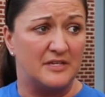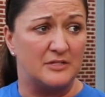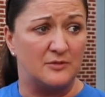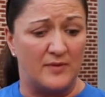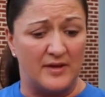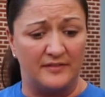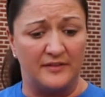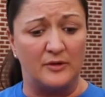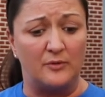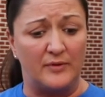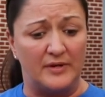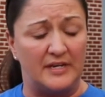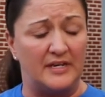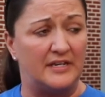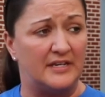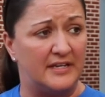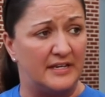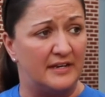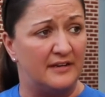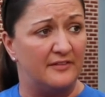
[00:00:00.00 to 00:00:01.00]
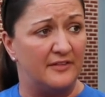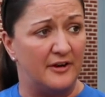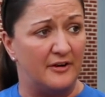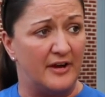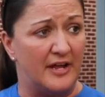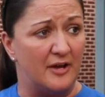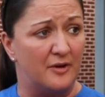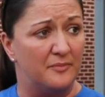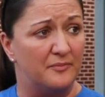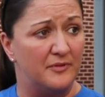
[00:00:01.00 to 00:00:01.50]
That's why I think we need to get in there,
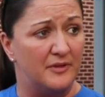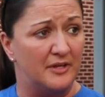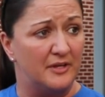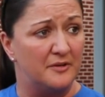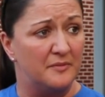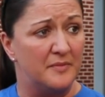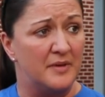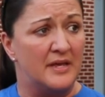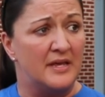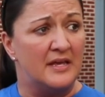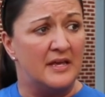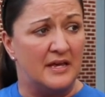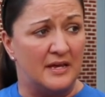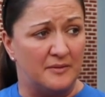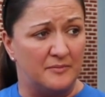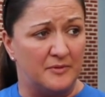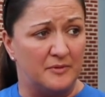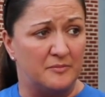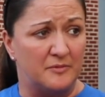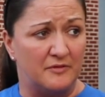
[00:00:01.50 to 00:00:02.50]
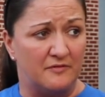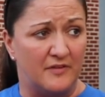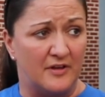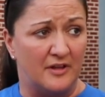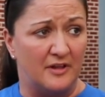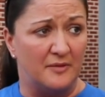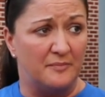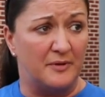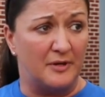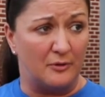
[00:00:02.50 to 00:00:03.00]
help them, help them
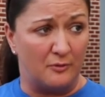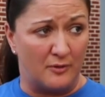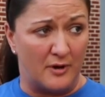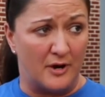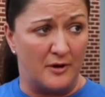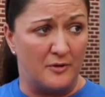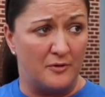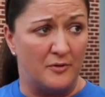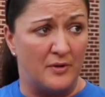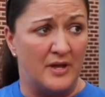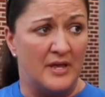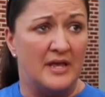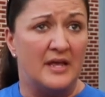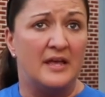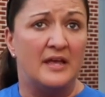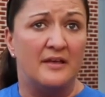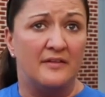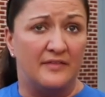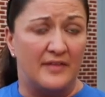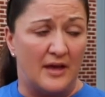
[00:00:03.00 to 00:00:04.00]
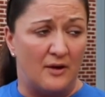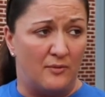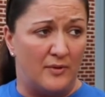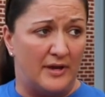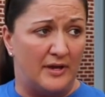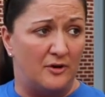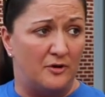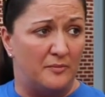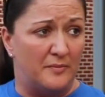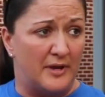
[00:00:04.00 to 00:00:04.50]
develop and grow. That
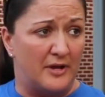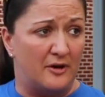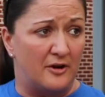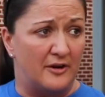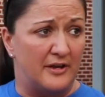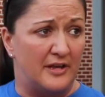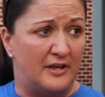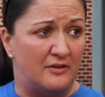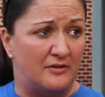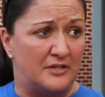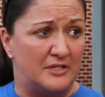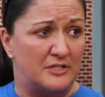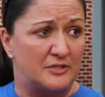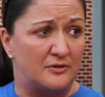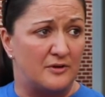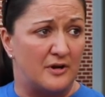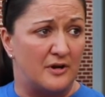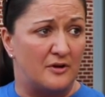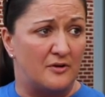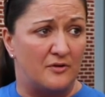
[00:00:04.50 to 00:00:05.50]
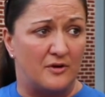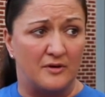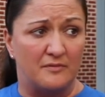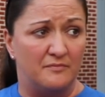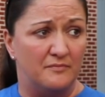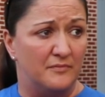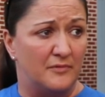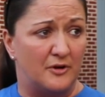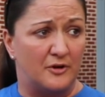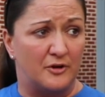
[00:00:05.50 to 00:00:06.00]
way, it'll make our counties grow, our,
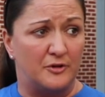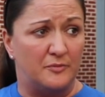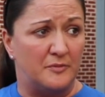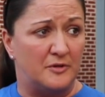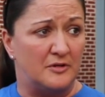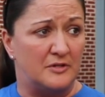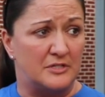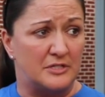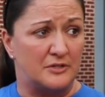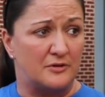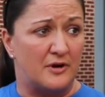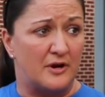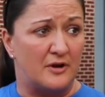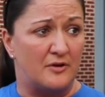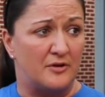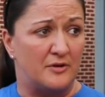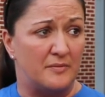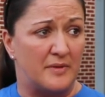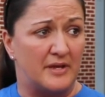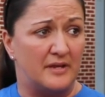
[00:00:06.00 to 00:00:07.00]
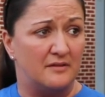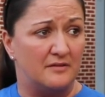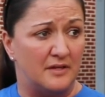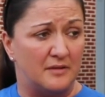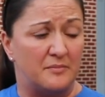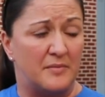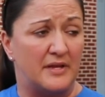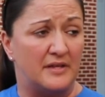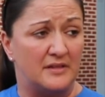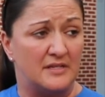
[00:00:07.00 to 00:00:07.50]
our communities grow, and make
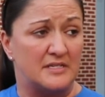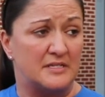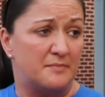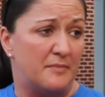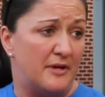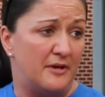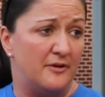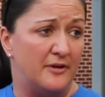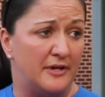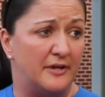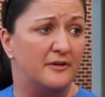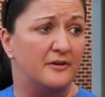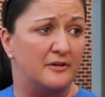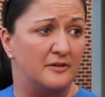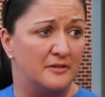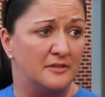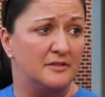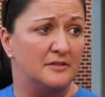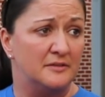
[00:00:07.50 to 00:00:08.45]
and make things better here.